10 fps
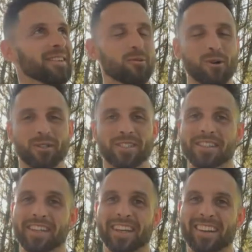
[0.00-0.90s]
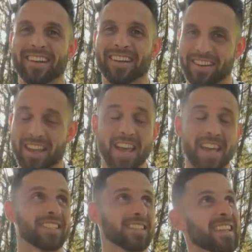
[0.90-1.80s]
Was
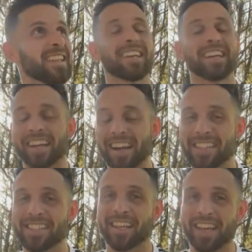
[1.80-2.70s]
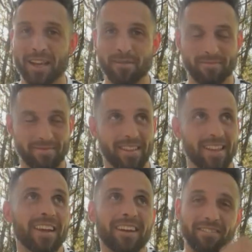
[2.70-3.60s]
yes. Crazy game,
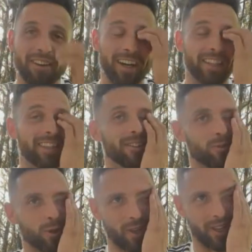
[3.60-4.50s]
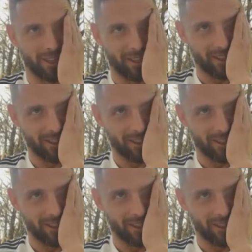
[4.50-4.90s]
but we